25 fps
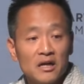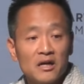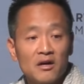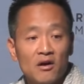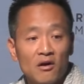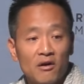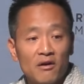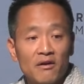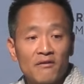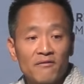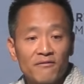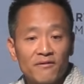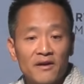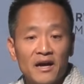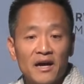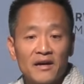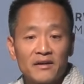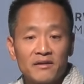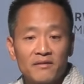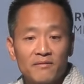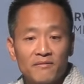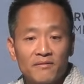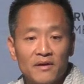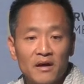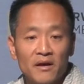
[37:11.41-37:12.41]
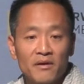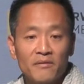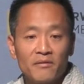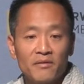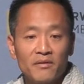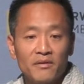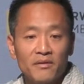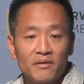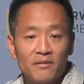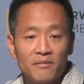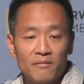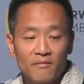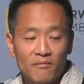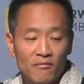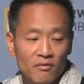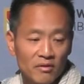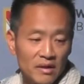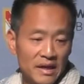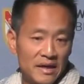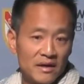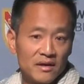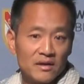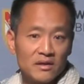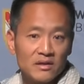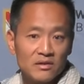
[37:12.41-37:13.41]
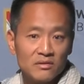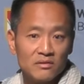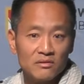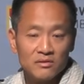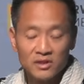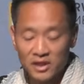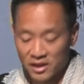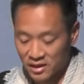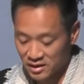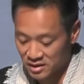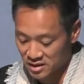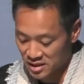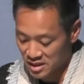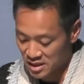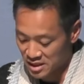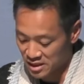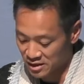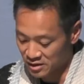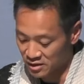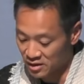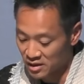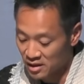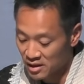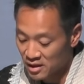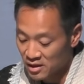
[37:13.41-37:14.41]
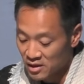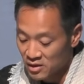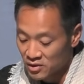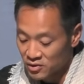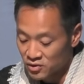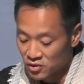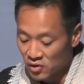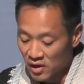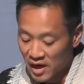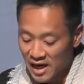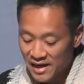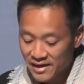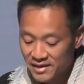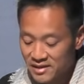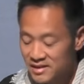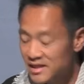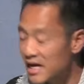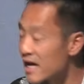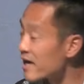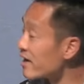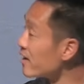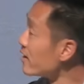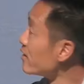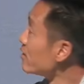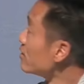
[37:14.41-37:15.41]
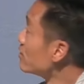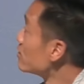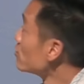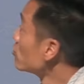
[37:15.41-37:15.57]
artifact found related to Genghis Khan. So I decided to